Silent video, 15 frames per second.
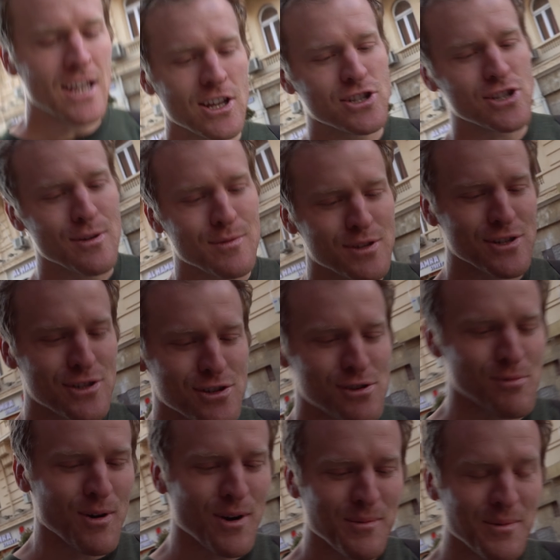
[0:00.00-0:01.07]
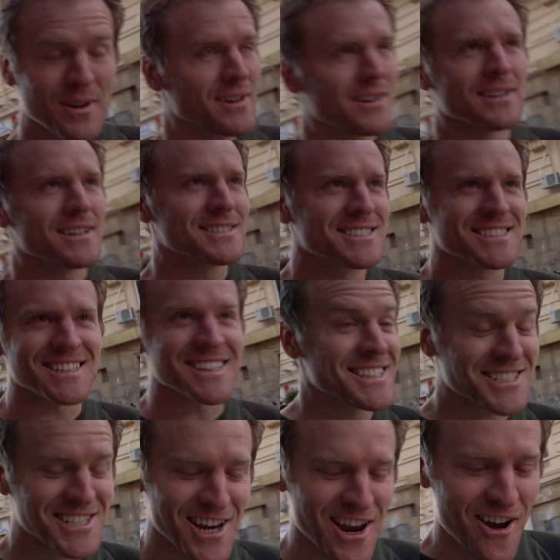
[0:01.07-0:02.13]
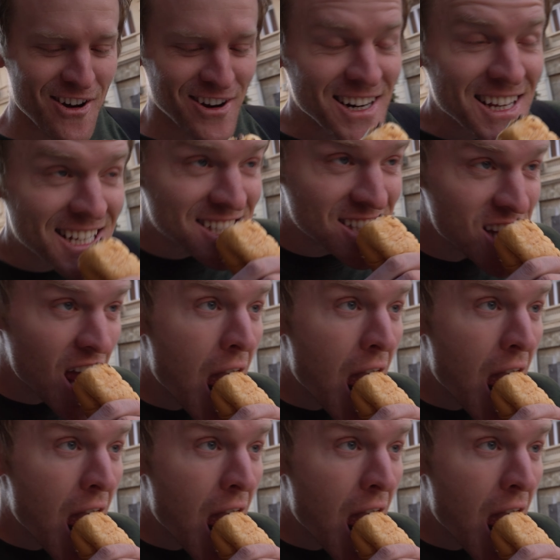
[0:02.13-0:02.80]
Egyptian shawarma. Let's see how it is.